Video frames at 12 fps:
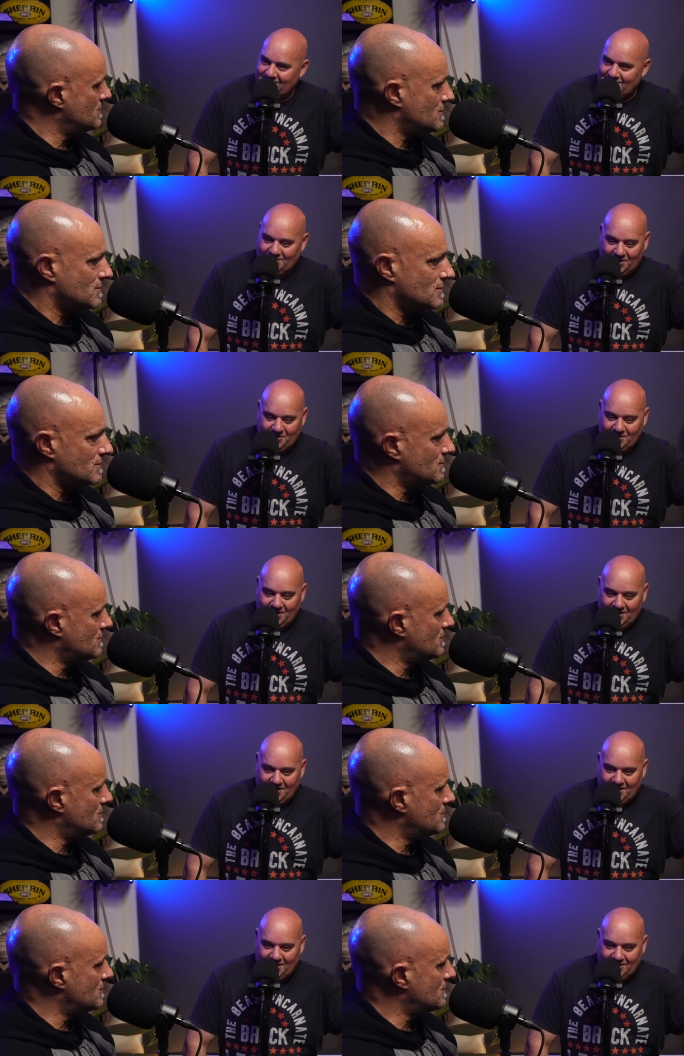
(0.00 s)
Speaker 1: you know,
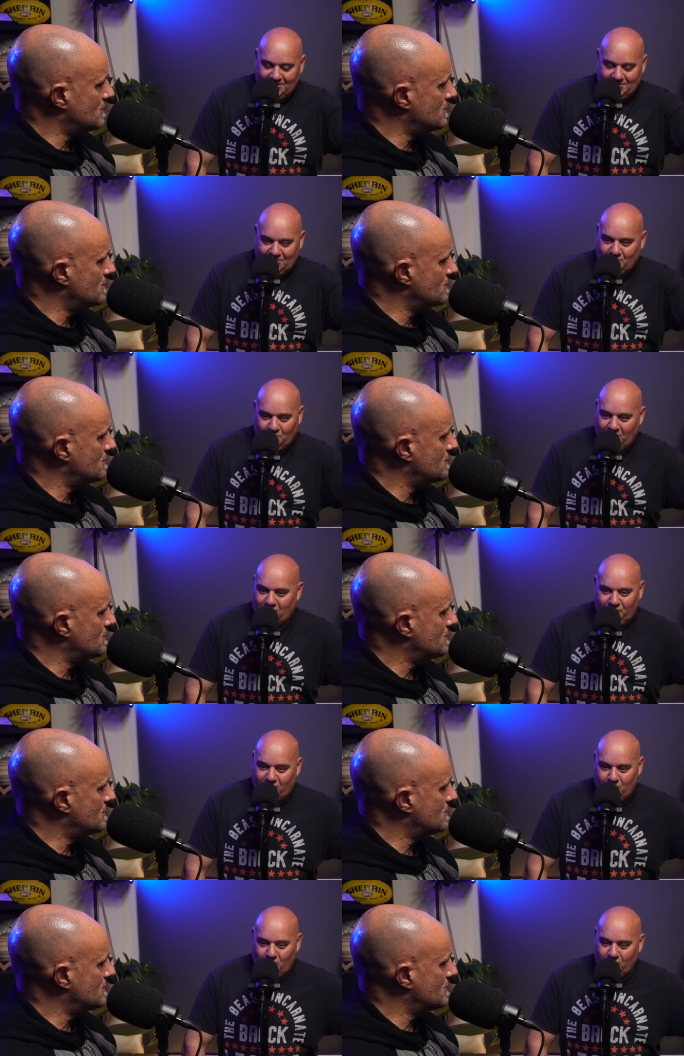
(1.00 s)
uh, the guy they
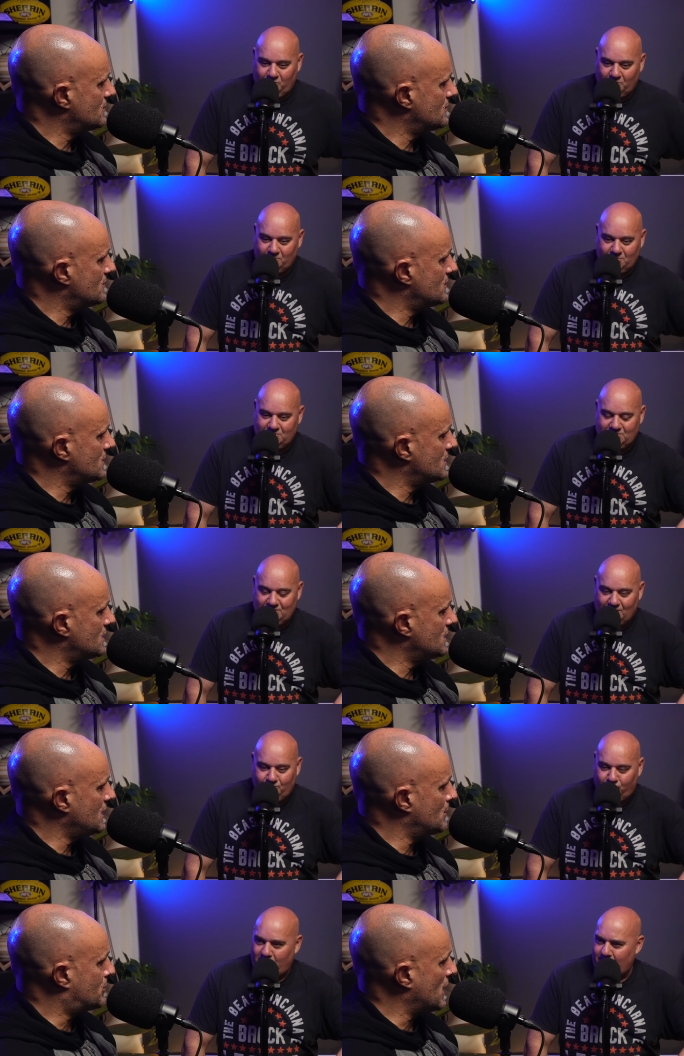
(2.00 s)
got from Hawthorn. what's his
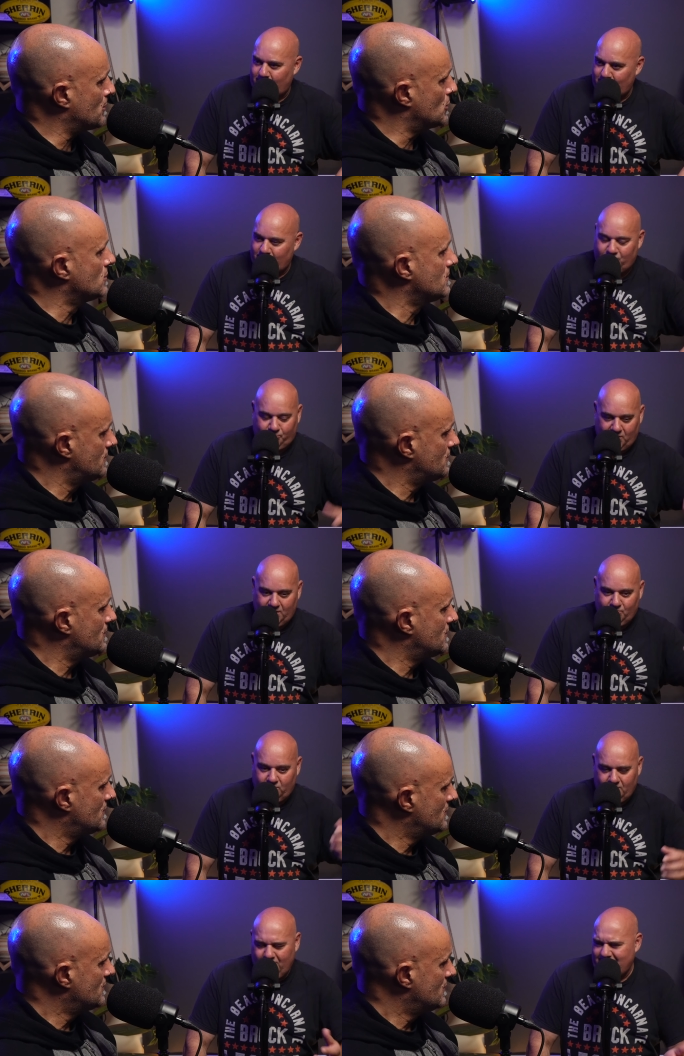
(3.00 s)
name? Yeah, Bramble.
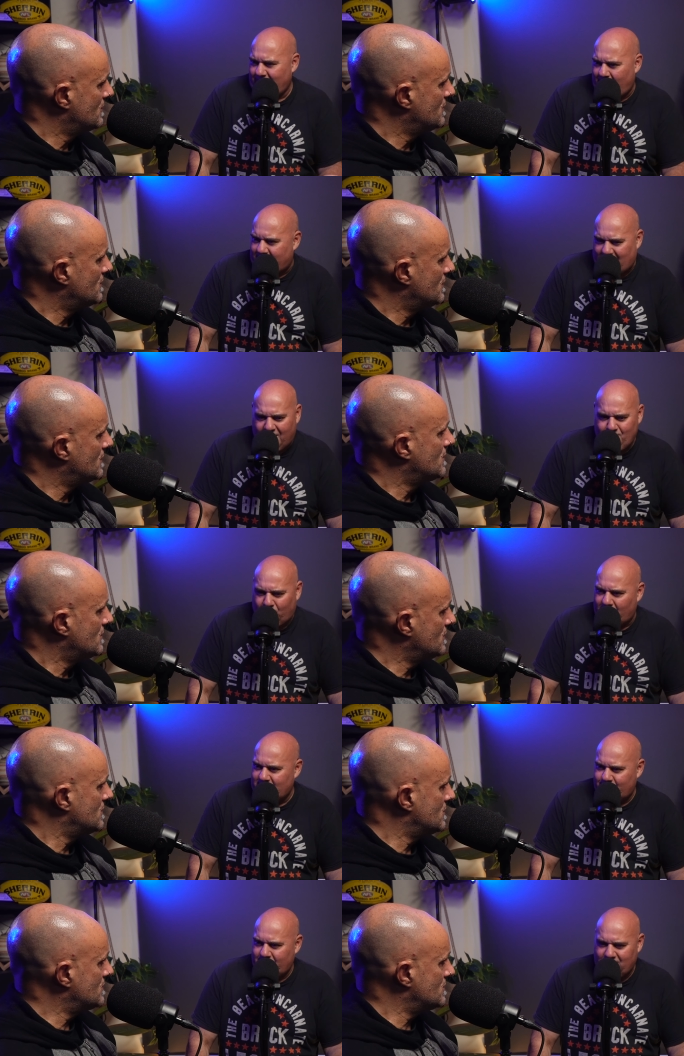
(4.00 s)
Speaker 2: Bramble. Bramble. I mean, they're okay
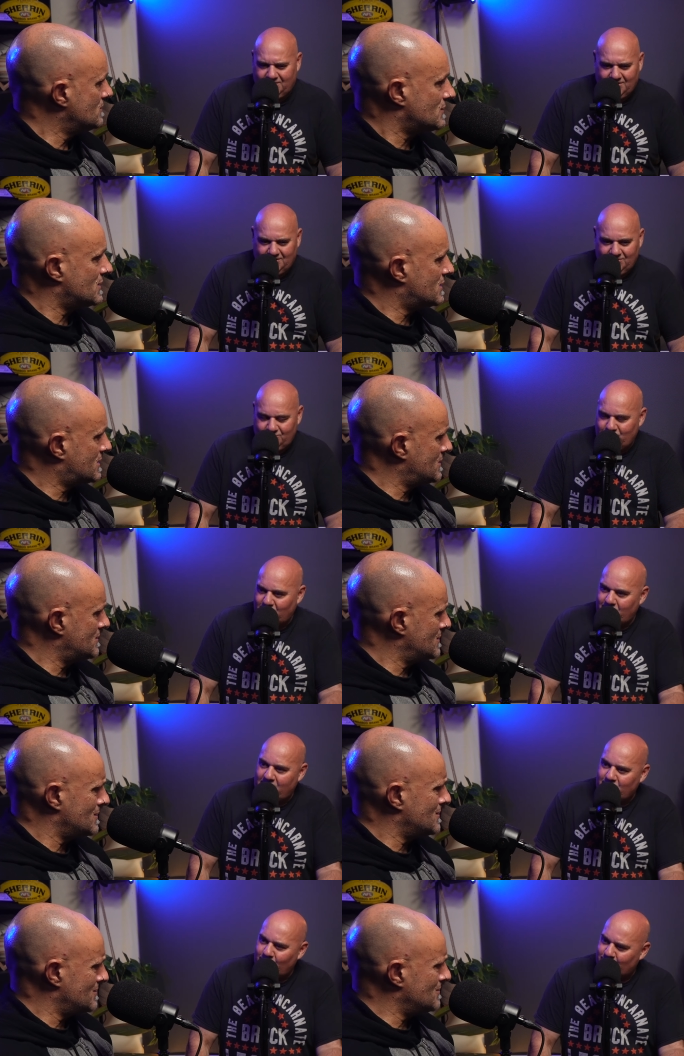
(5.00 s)
players, but we're
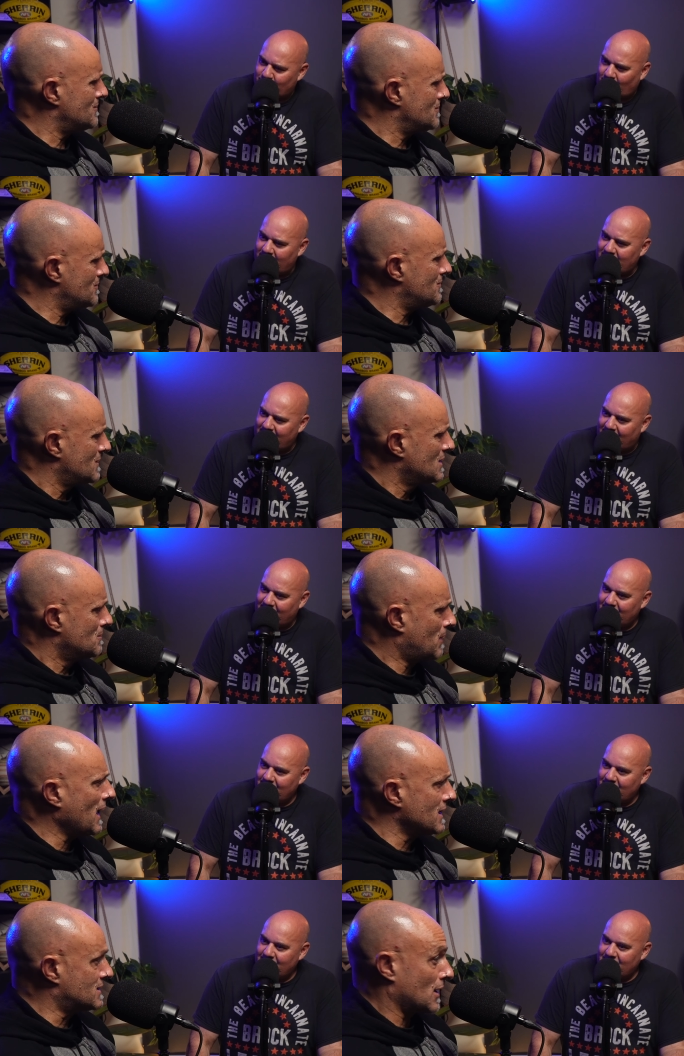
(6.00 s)
talking about an All Australian here.
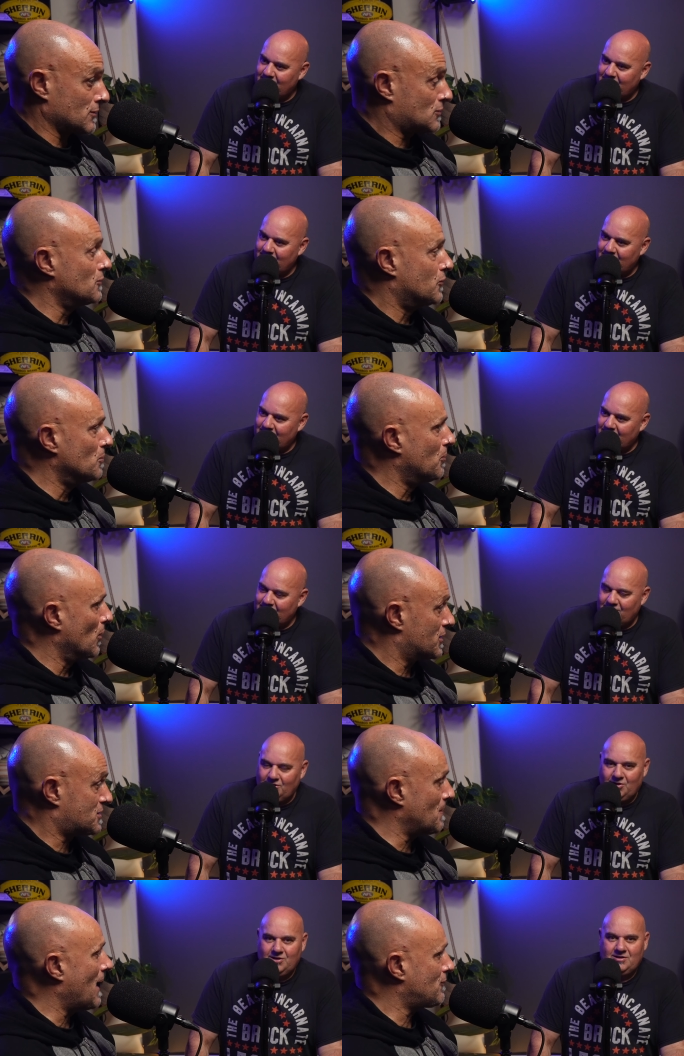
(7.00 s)
Bailey does good
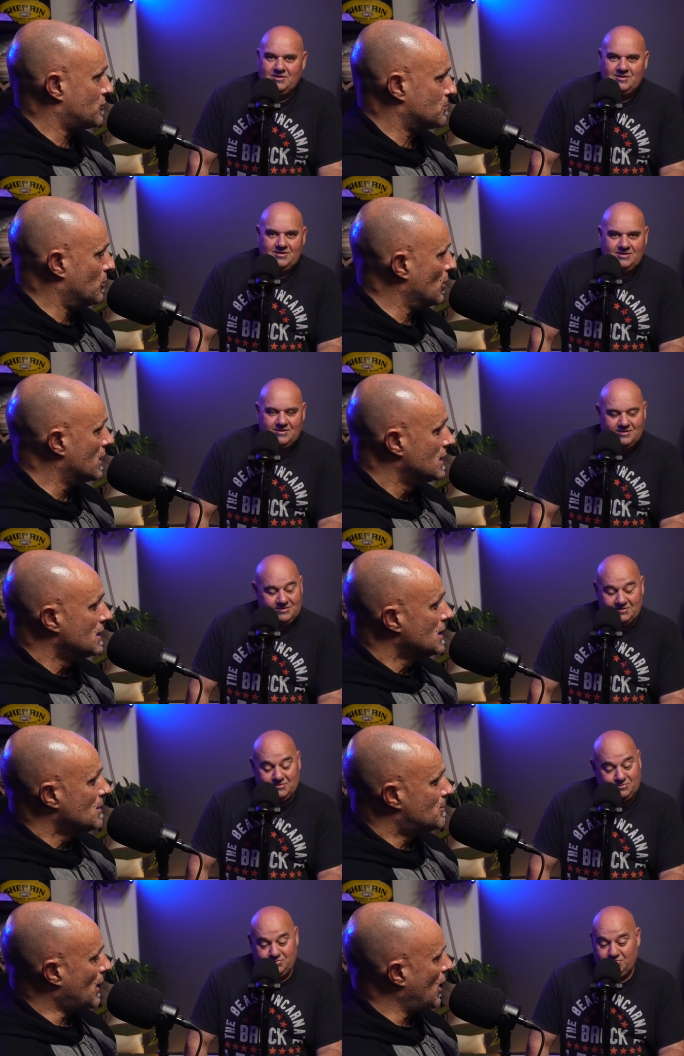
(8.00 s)
football, smart football.
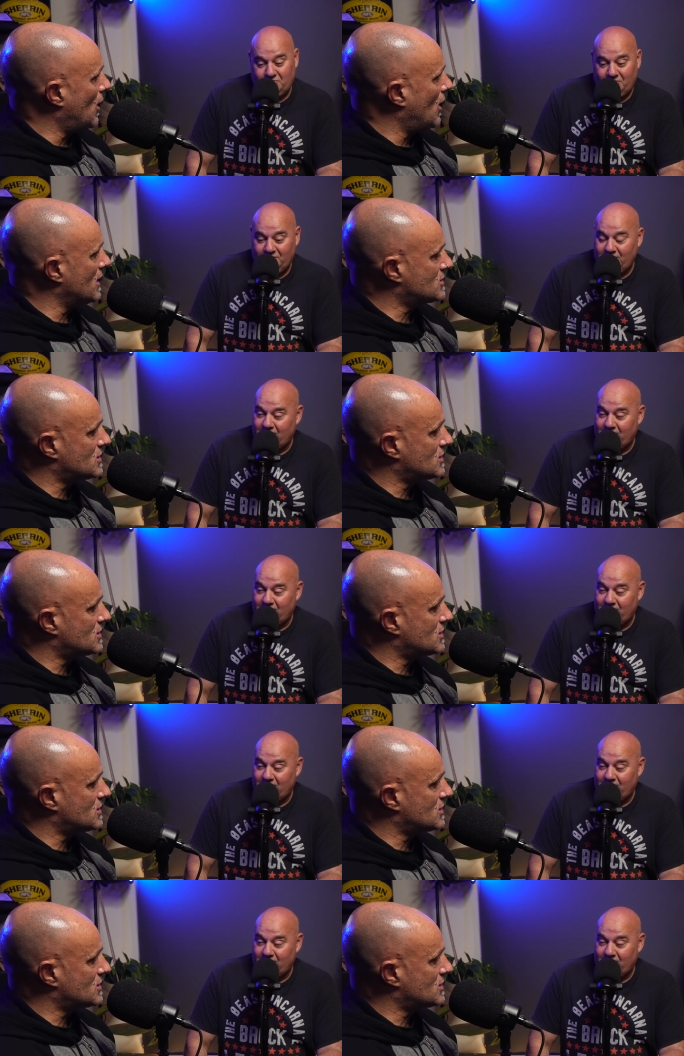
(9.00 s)
But I, I,